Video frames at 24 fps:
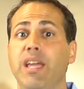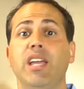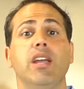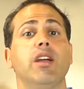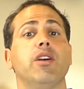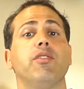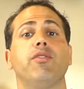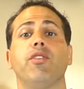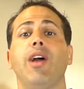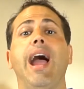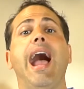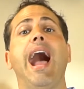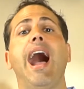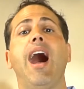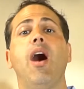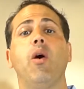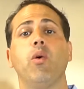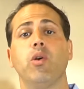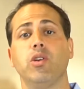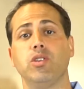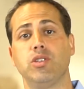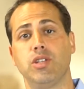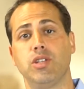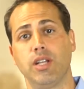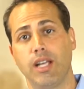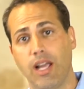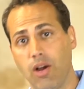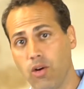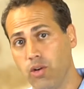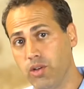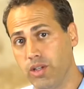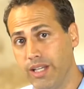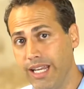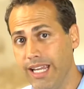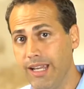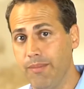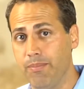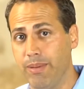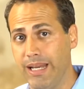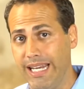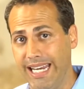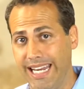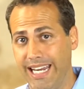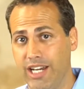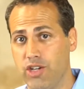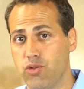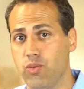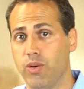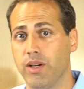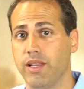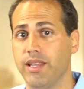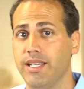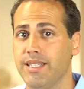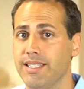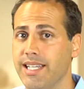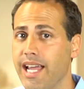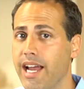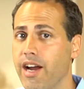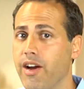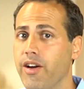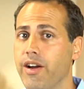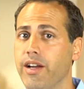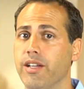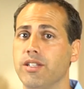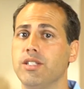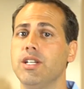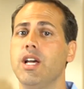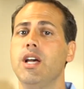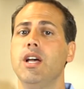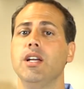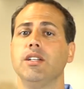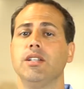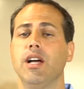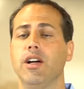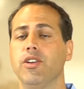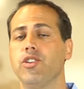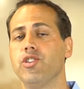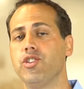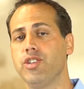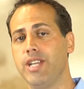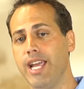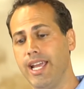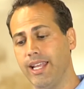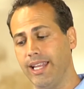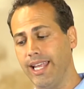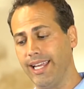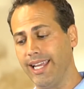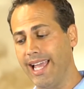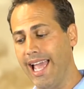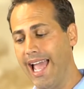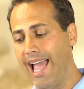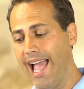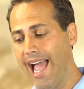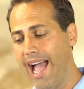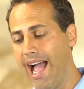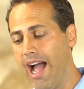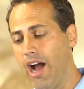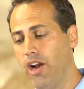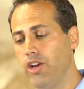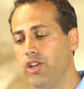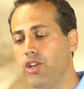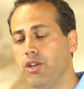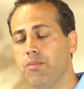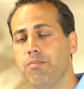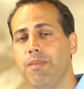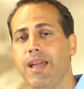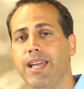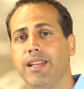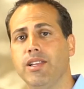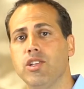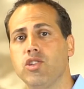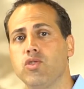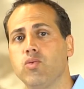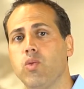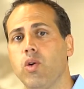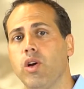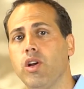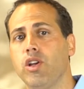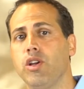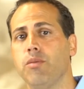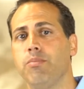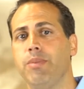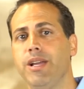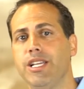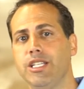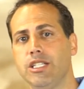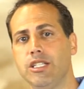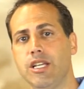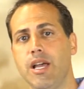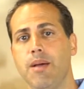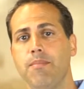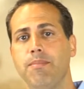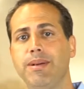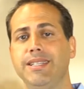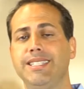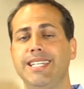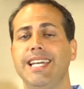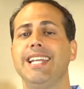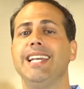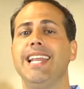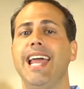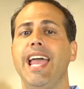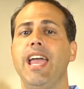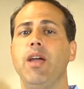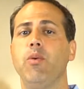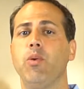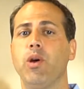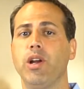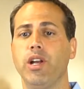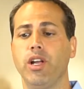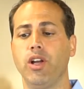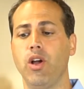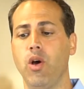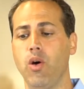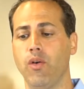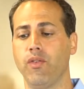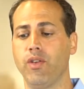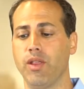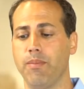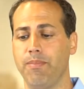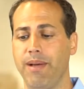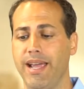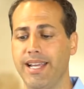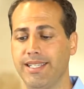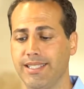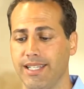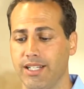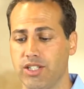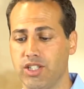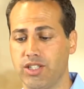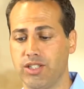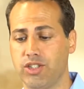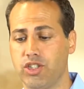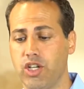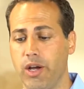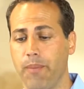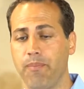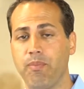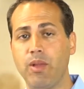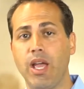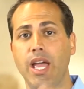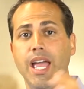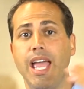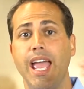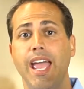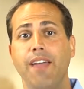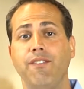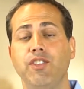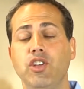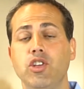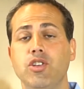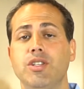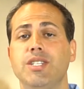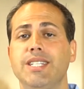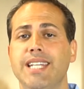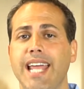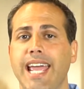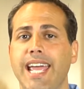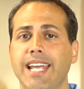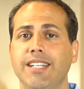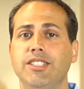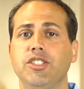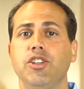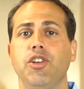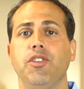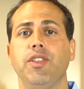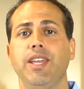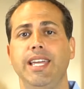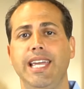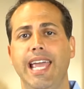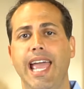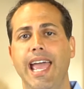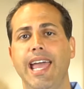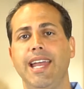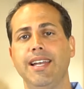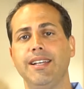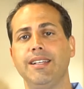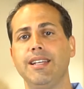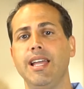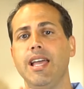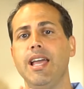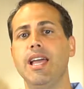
be here for hours to go deep in each one of these areas to understand like how do you make this work in your business. But today we're going to go over the basics. So if you stay till the end,